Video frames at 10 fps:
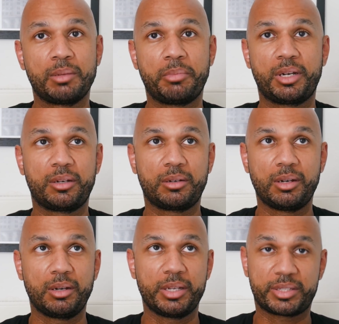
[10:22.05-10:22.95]
but
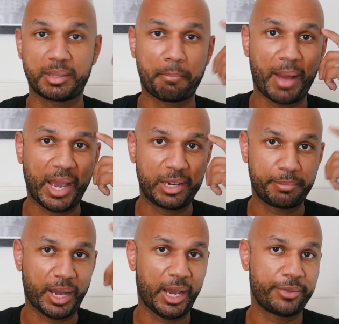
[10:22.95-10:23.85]
it's the mind
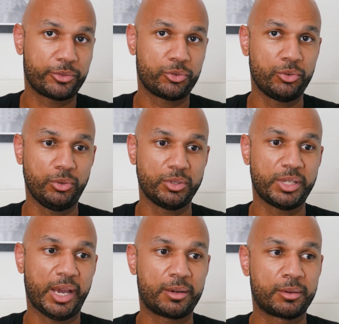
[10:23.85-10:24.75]
behind the tools
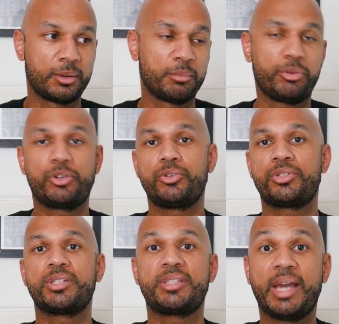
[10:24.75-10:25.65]
that
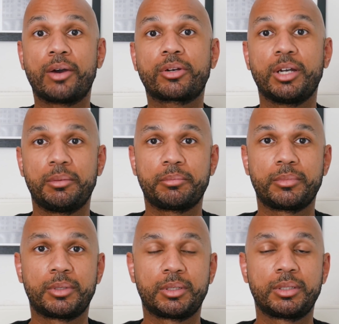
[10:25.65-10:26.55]
produces the outcome.
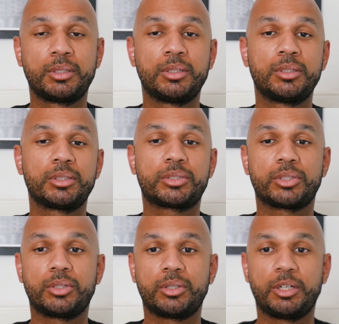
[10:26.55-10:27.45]

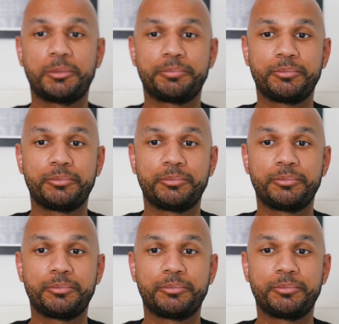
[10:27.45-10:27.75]
So